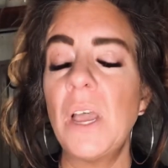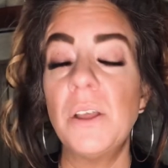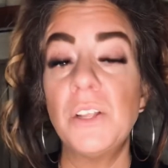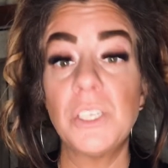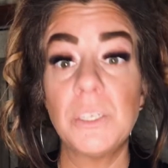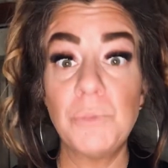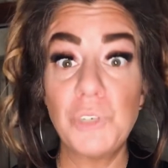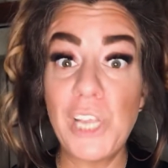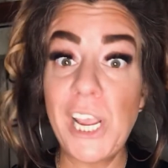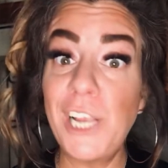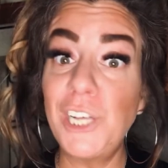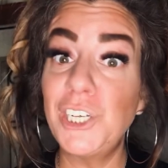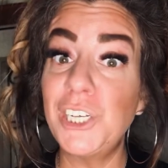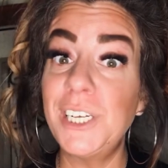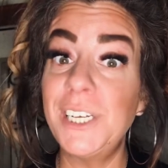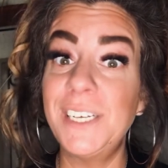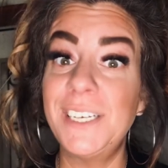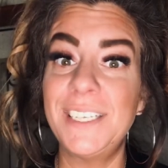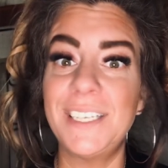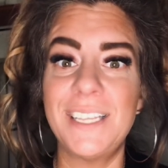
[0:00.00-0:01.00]
some
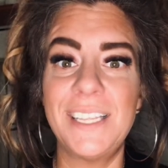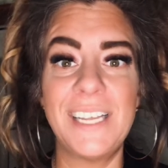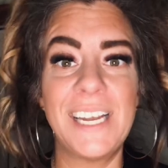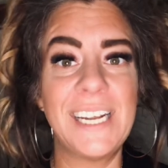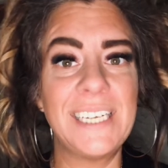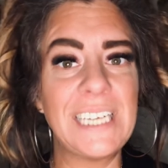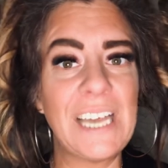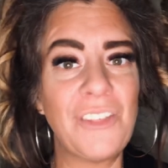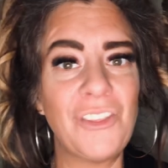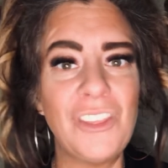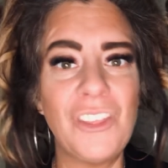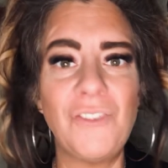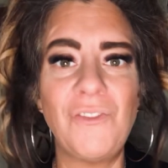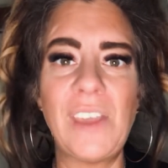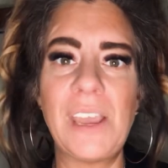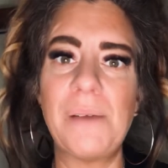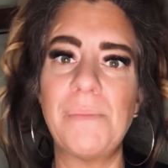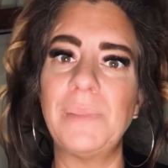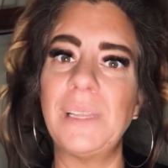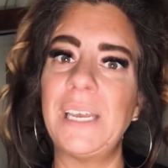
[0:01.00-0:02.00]
changes and then a death in the
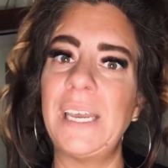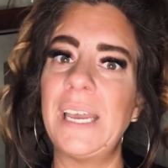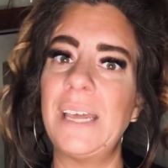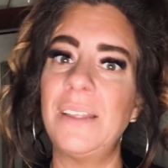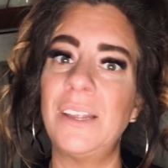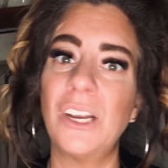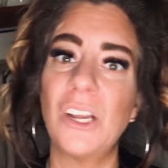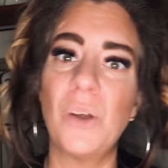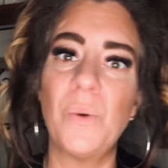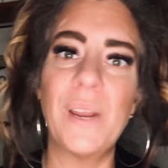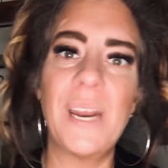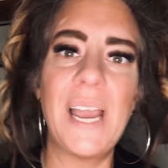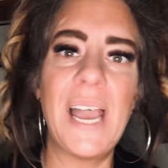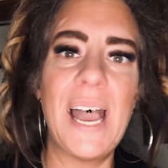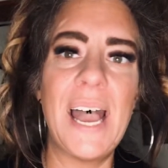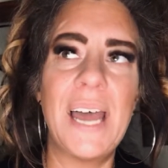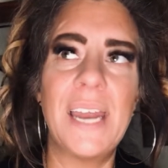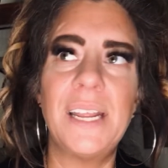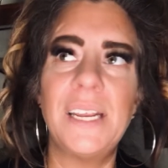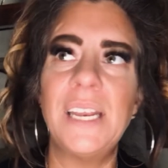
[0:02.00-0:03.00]
family and then going
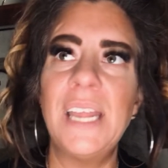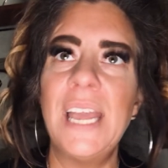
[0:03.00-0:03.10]
ahead